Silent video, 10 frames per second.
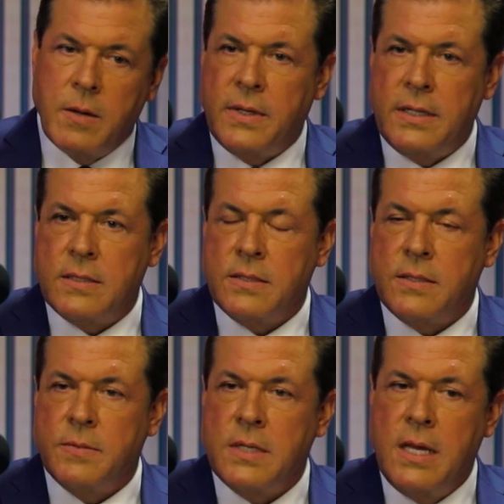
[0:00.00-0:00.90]
airplane
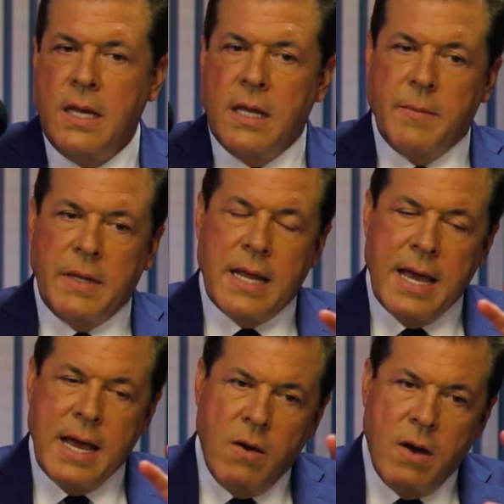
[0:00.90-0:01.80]
systems? I mean,
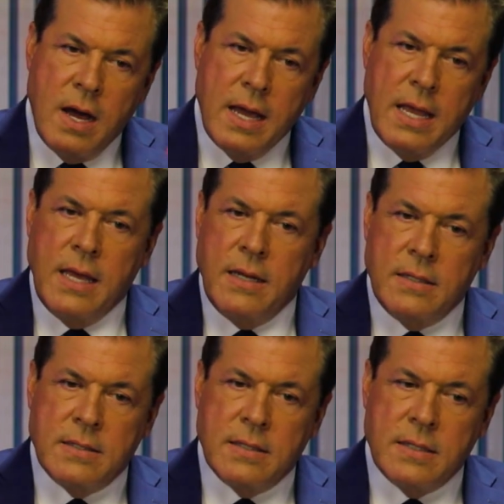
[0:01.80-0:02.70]
how high
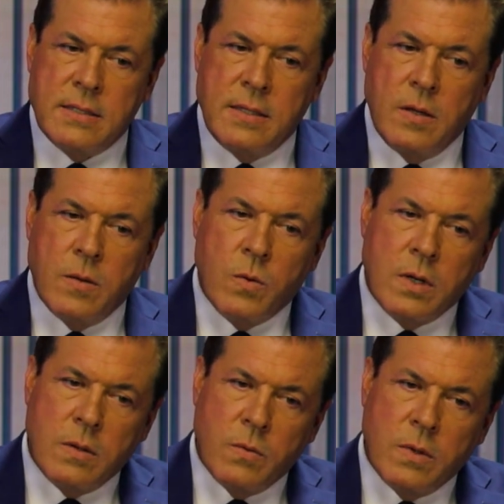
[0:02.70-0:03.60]
end is this, and or
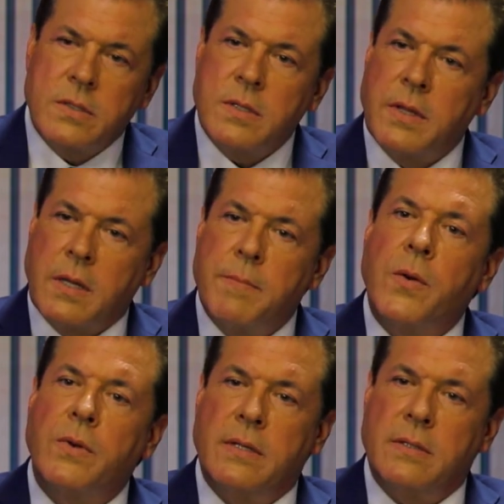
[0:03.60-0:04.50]
what, what are some of the
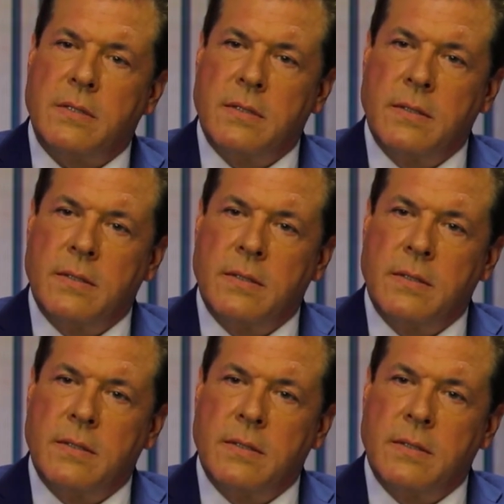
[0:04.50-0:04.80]
components?